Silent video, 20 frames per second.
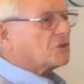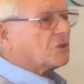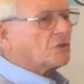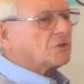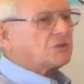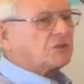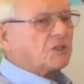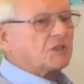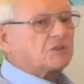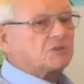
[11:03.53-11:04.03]

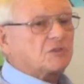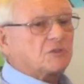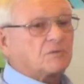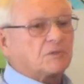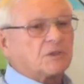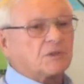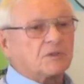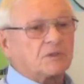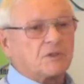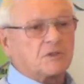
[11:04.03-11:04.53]
Association of
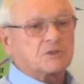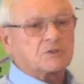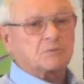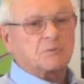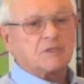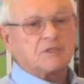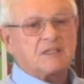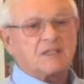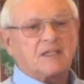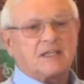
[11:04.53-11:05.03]
Realtors
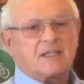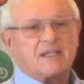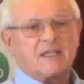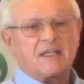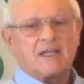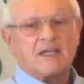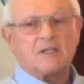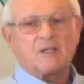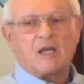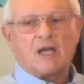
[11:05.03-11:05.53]
would kick
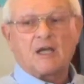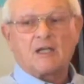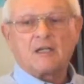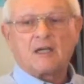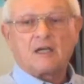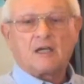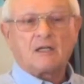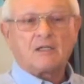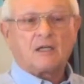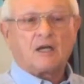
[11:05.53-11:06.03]
in
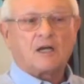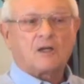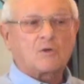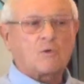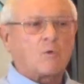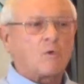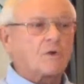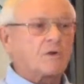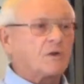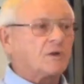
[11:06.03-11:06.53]

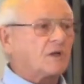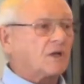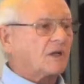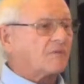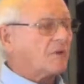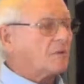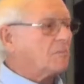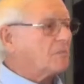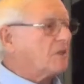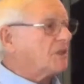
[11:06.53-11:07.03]

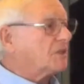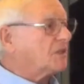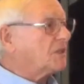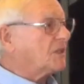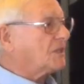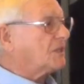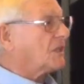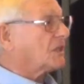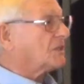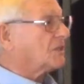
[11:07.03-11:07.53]

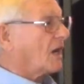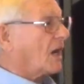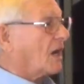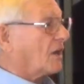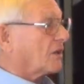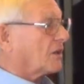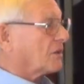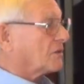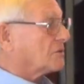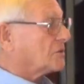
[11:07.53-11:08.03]

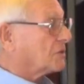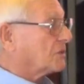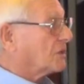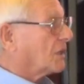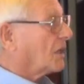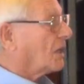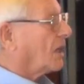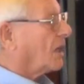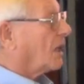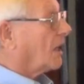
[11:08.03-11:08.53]
$250,000
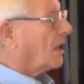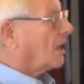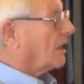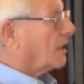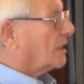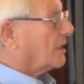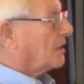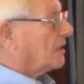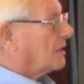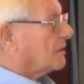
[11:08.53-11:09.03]

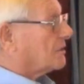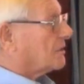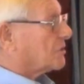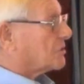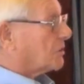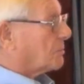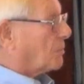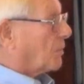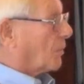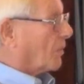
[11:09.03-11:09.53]
to
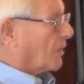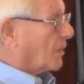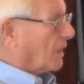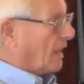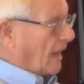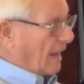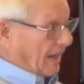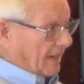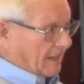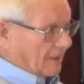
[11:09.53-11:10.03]

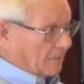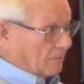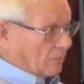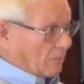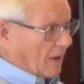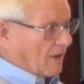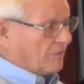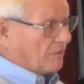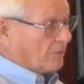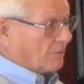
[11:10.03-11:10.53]
support a
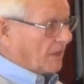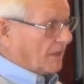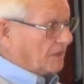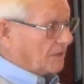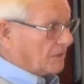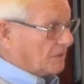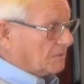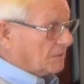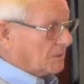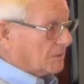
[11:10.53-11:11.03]

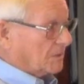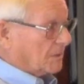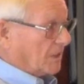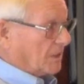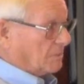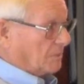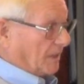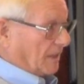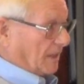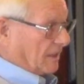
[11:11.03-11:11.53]
referendum
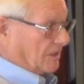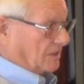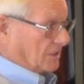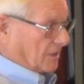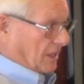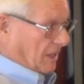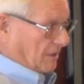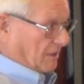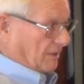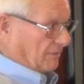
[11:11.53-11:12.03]
in
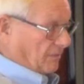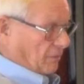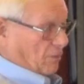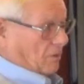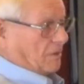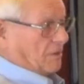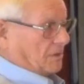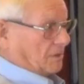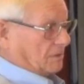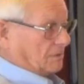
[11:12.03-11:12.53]
Pinellas County,
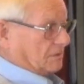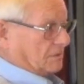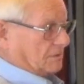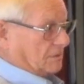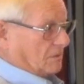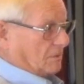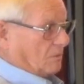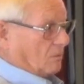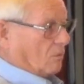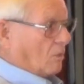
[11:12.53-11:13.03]
Florida?
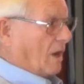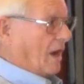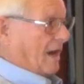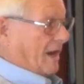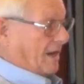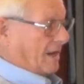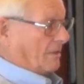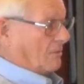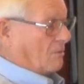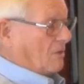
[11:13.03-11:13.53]

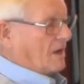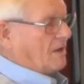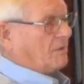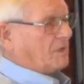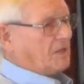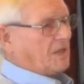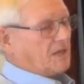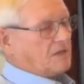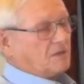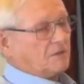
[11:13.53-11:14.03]
Why? Why
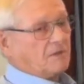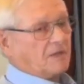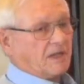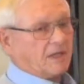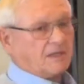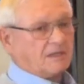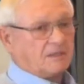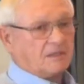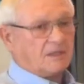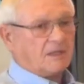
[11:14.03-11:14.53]
would they do
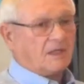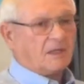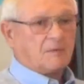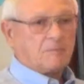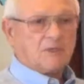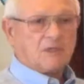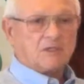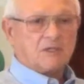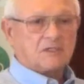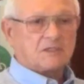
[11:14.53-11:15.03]
that?
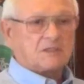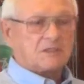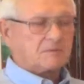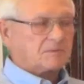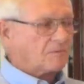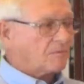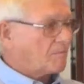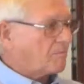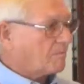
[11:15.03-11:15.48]
Because